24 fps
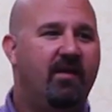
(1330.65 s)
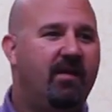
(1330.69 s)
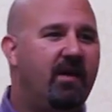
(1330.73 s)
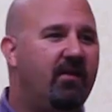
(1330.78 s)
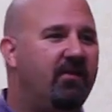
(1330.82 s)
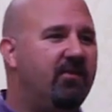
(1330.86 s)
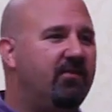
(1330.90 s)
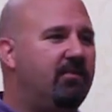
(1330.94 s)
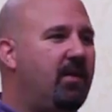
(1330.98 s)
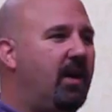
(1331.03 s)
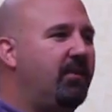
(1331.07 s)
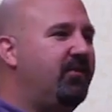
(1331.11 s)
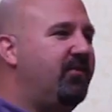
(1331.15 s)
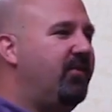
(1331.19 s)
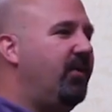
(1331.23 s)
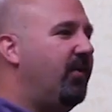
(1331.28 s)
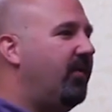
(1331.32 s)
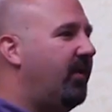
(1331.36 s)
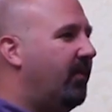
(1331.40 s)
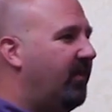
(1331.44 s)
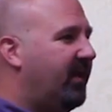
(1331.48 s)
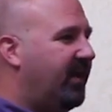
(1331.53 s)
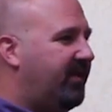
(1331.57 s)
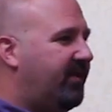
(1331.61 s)
Now these moms
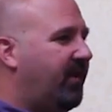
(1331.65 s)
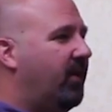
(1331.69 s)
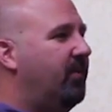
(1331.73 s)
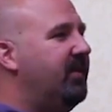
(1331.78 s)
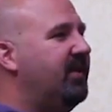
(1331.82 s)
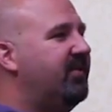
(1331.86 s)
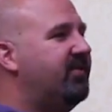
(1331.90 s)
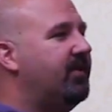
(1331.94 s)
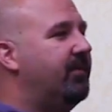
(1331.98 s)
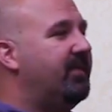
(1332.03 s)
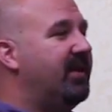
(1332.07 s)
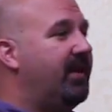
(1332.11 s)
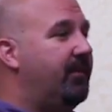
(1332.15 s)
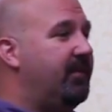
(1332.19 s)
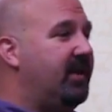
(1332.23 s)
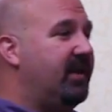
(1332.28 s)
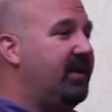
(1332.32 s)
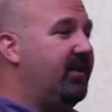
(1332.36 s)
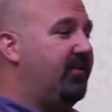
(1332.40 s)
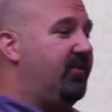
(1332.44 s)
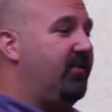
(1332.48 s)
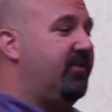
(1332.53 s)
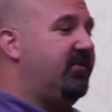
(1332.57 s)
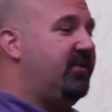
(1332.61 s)
know that when they tell me something, I'm going
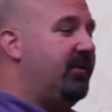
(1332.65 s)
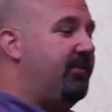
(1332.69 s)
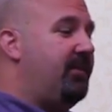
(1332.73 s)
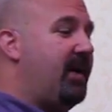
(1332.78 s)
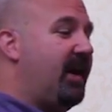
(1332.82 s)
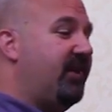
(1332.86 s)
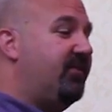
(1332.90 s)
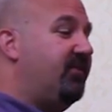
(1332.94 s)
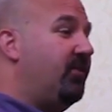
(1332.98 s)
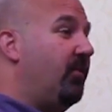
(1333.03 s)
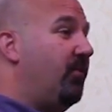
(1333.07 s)
to get good stuff back.